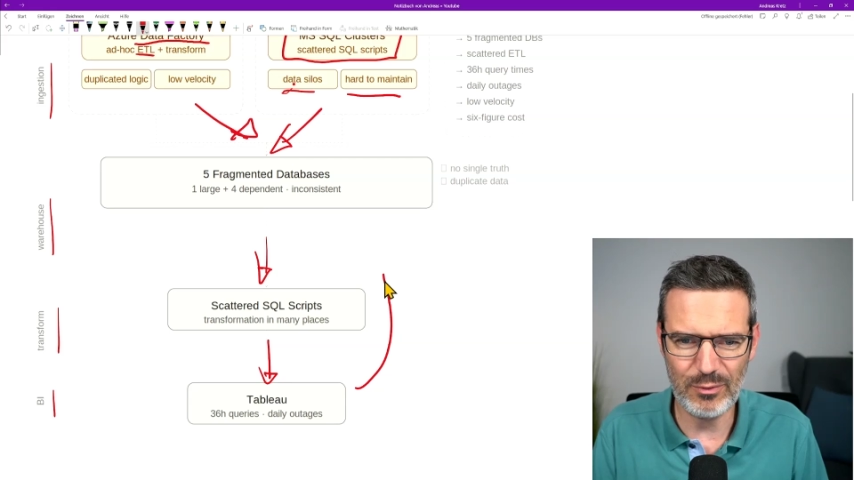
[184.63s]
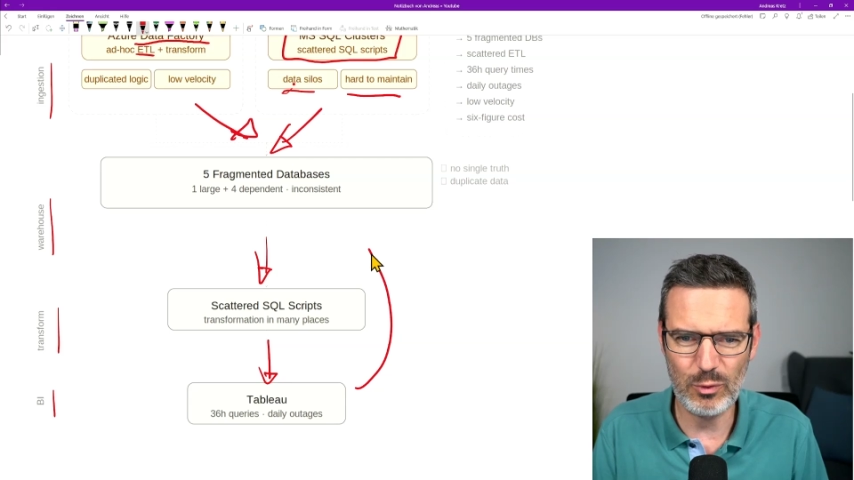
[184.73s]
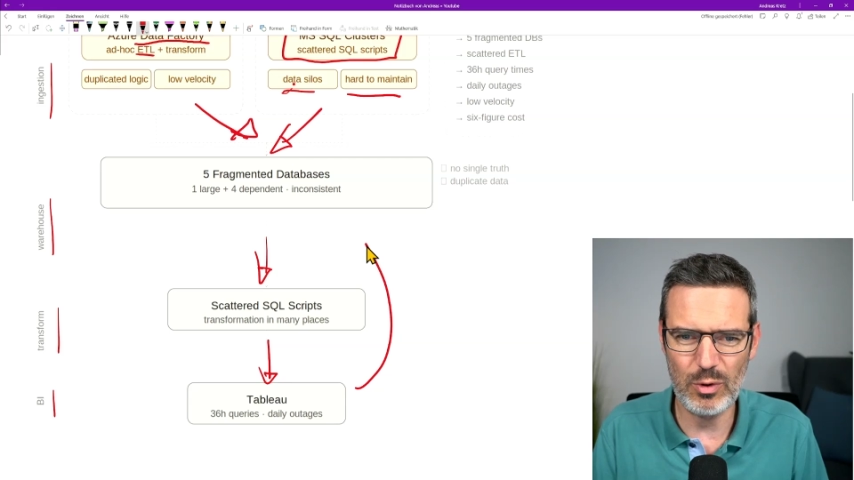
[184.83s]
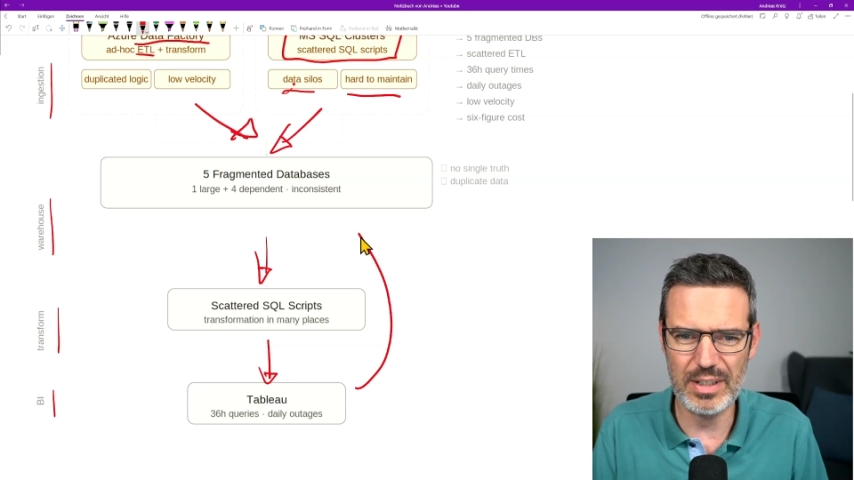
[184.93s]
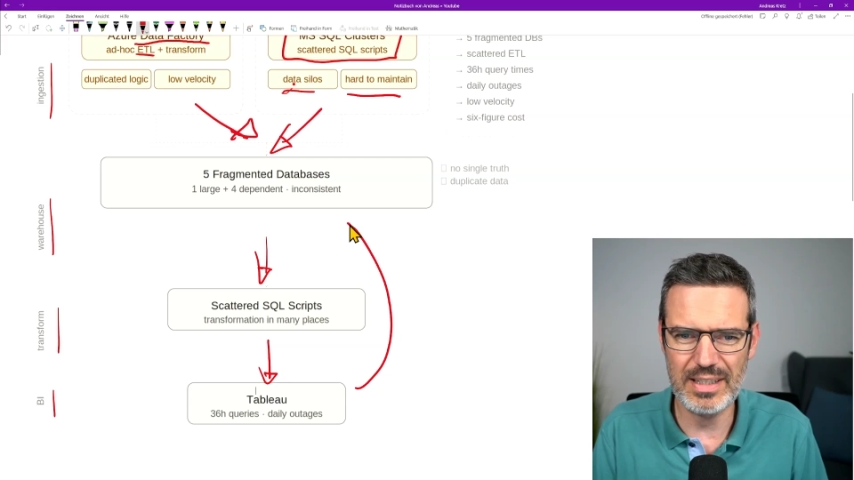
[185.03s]
of
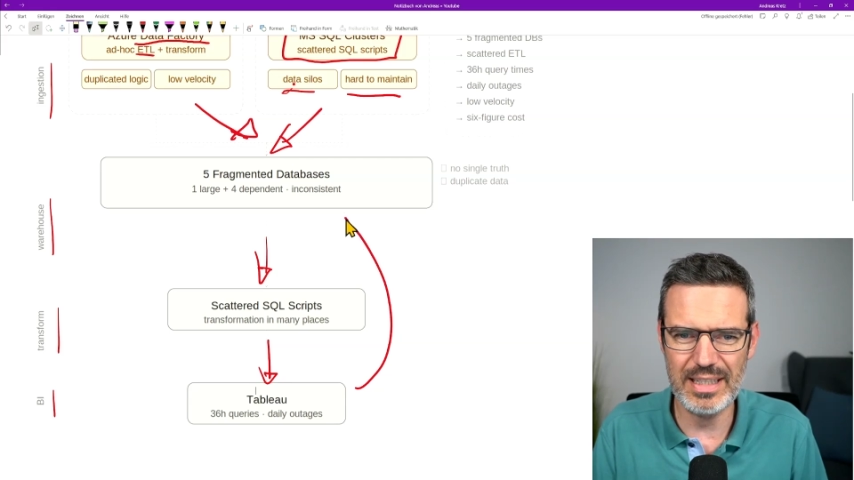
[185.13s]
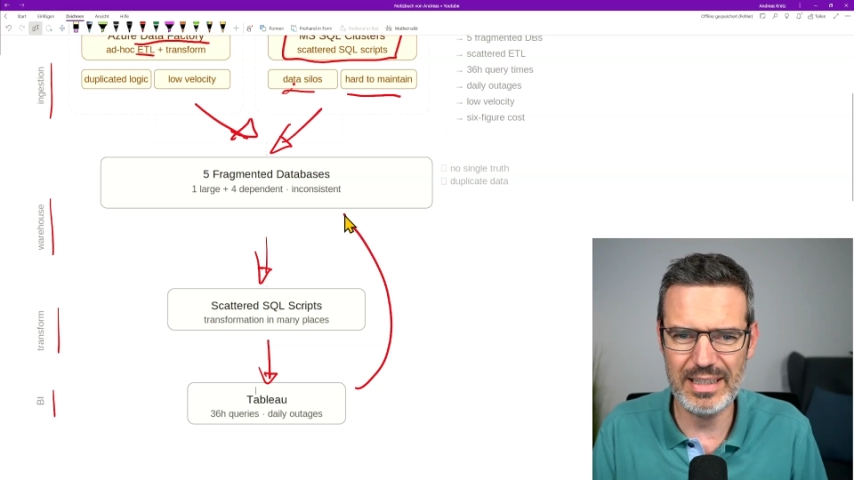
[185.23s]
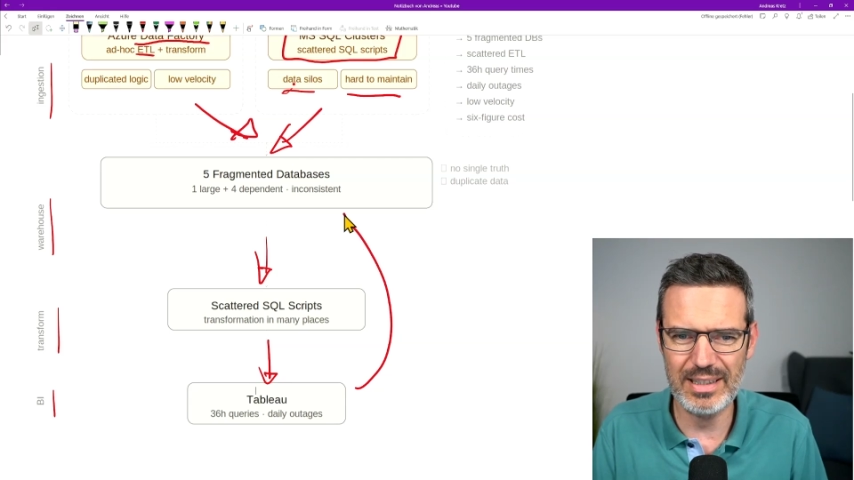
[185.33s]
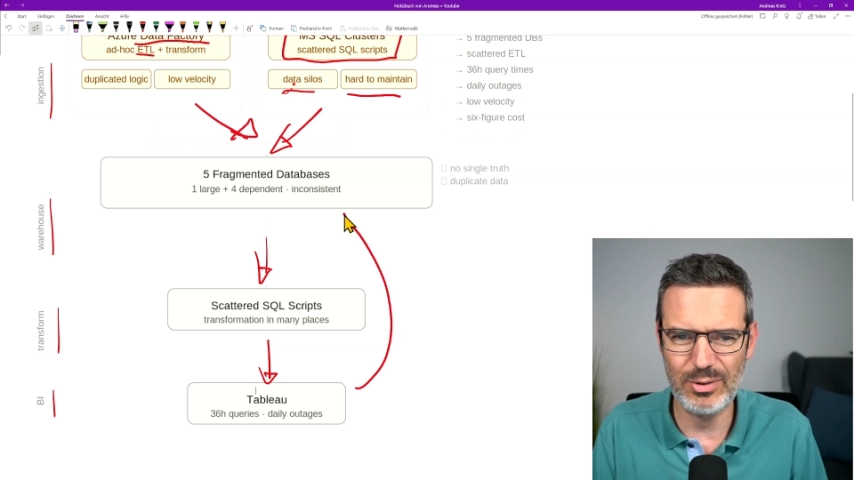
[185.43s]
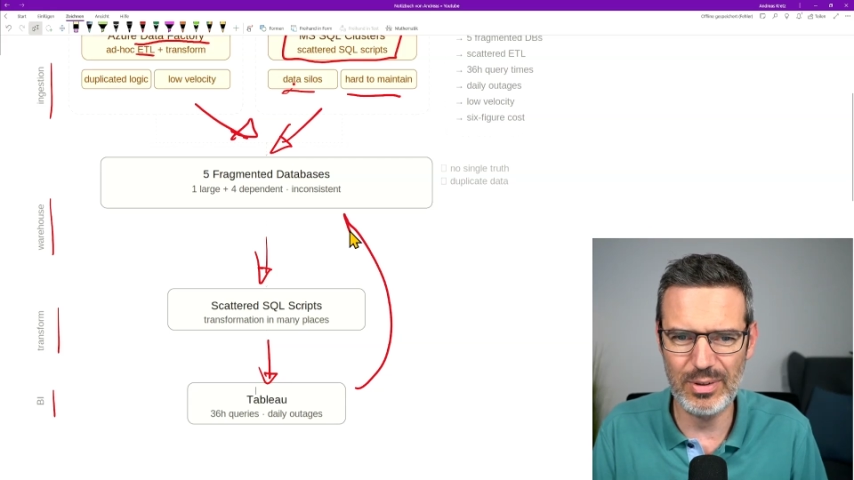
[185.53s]
course,
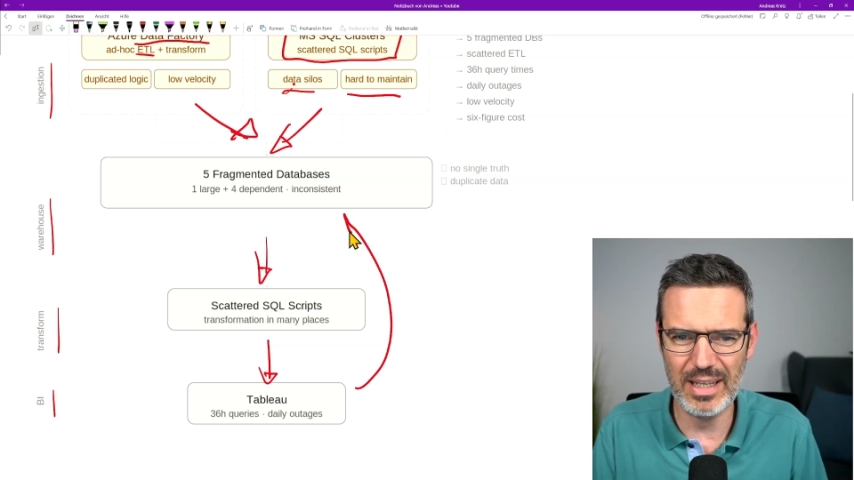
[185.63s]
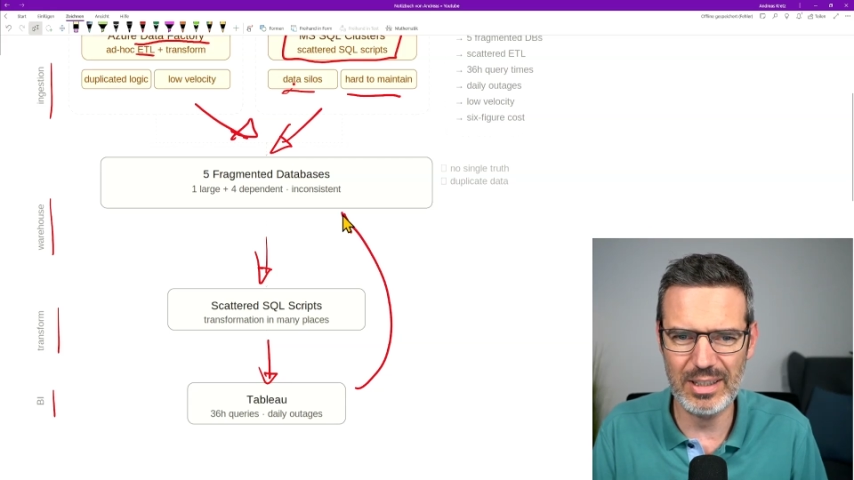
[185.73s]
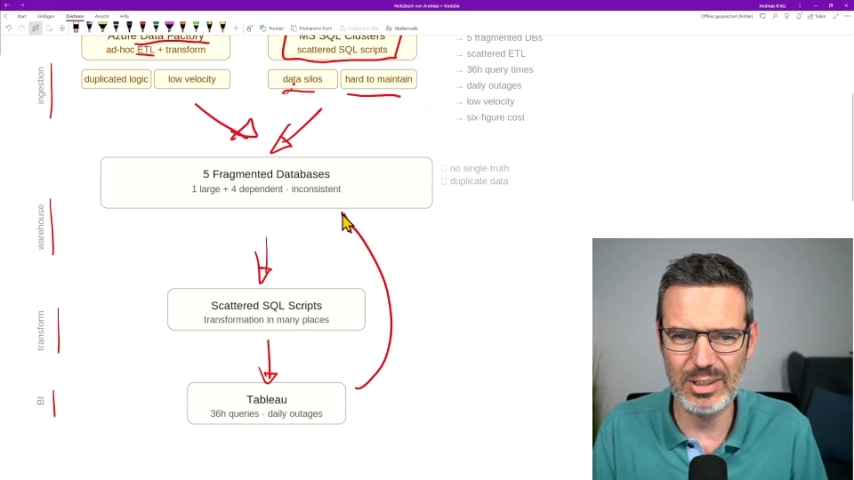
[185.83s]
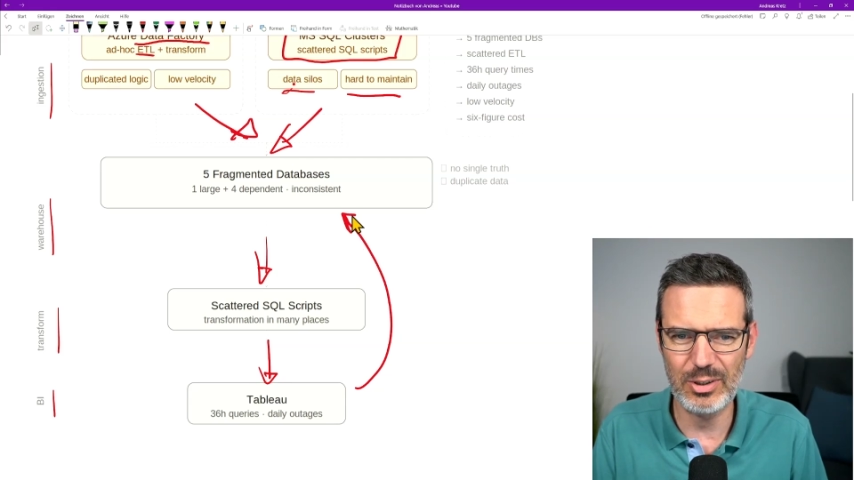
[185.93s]
need to then